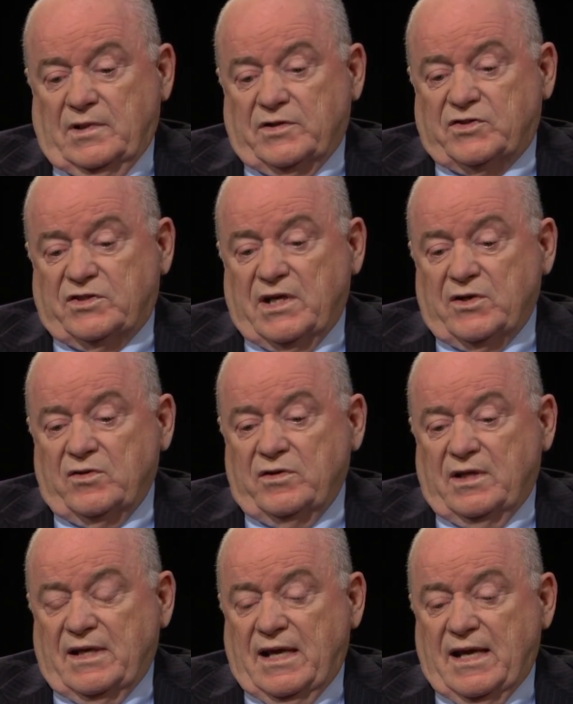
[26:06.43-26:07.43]
center
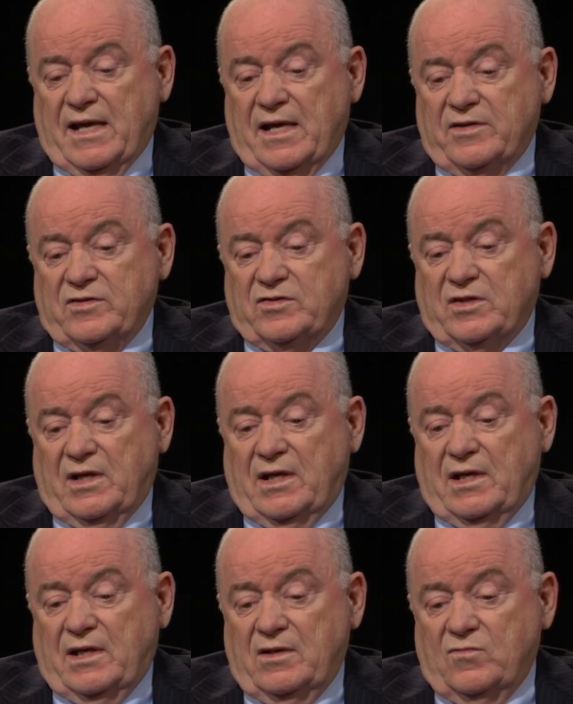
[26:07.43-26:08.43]
that has
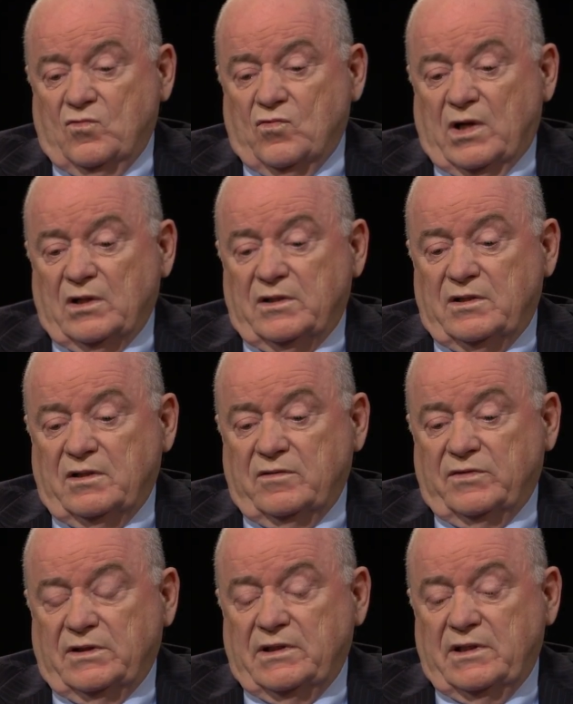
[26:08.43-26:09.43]
a
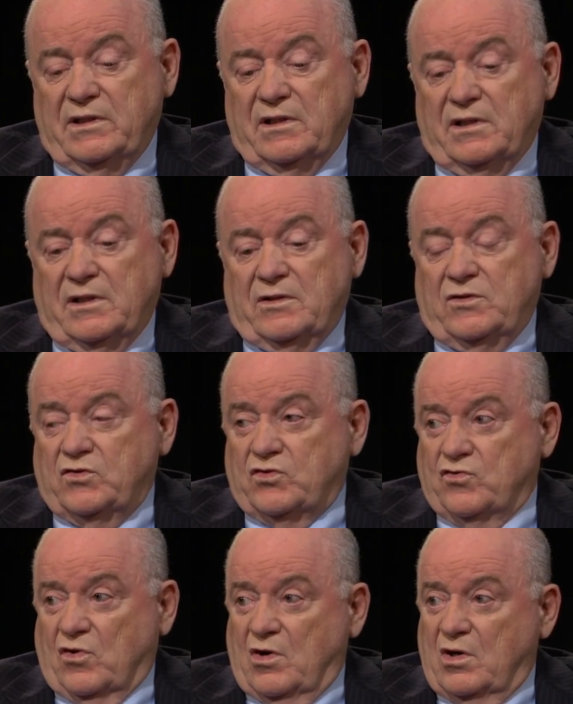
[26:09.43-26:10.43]
relatively
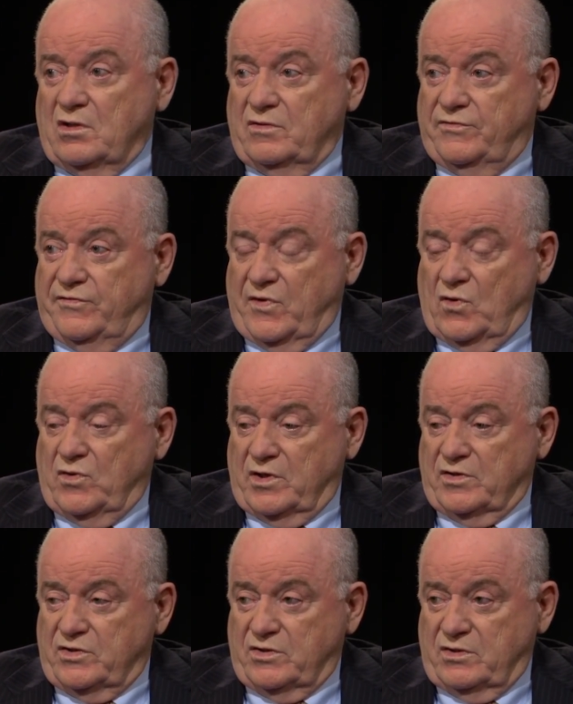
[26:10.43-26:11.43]
strong
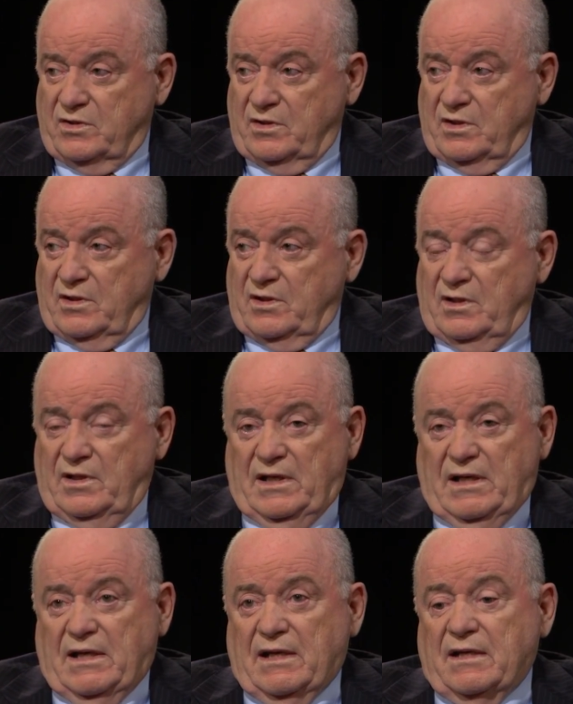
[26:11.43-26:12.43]
focus,
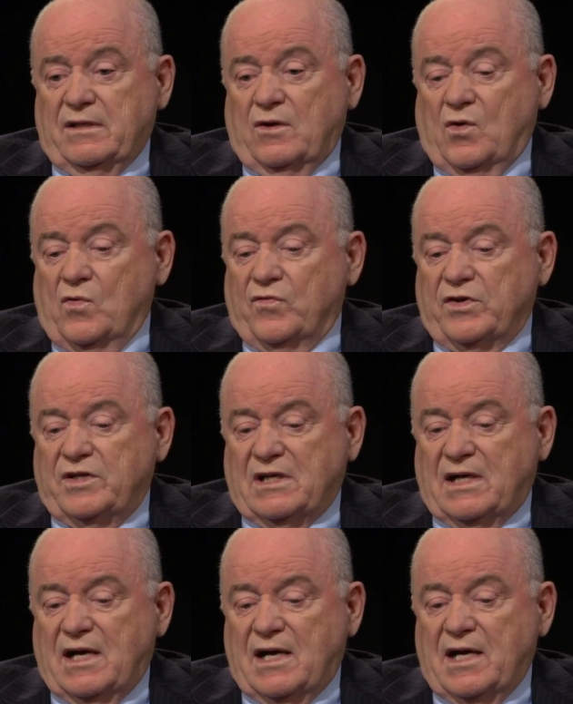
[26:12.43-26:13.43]
and over
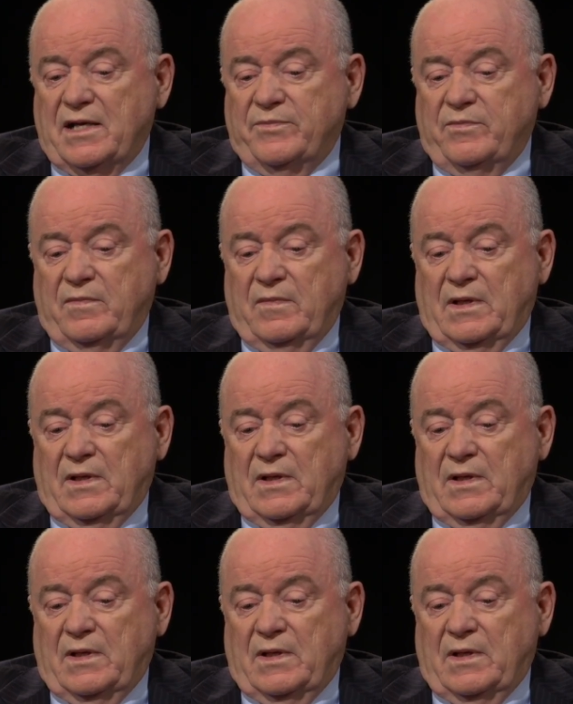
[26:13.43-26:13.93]
time